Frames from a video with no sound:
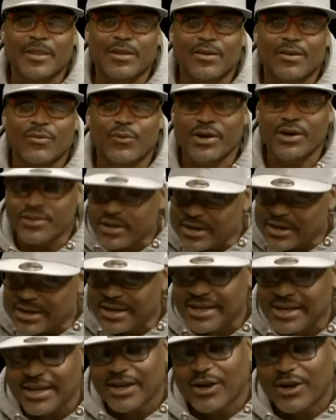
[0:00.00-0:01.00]
Where
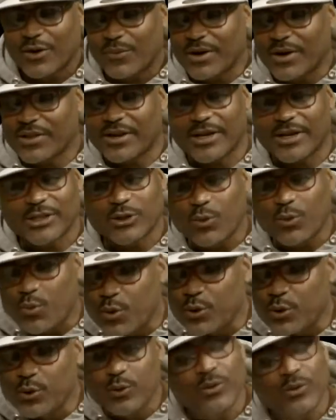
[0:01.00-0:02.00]
there's a
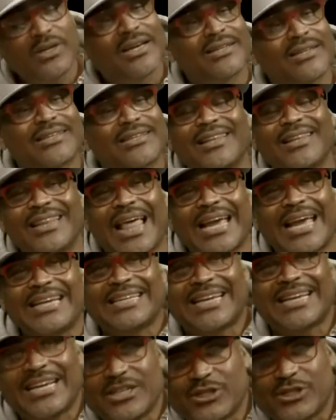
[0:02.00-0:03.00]
wound, the light
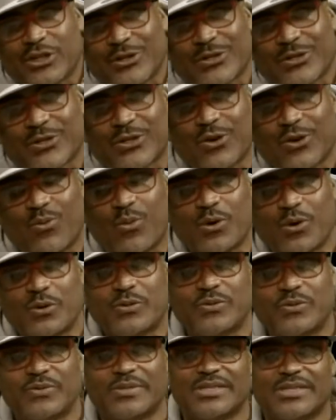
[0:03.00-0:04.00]
enters the
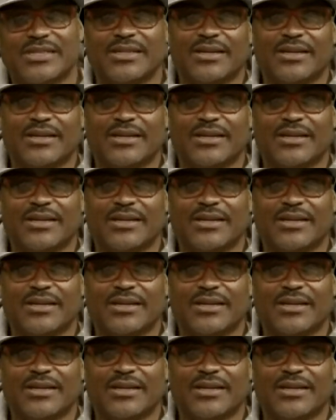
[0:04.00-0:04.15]
wound.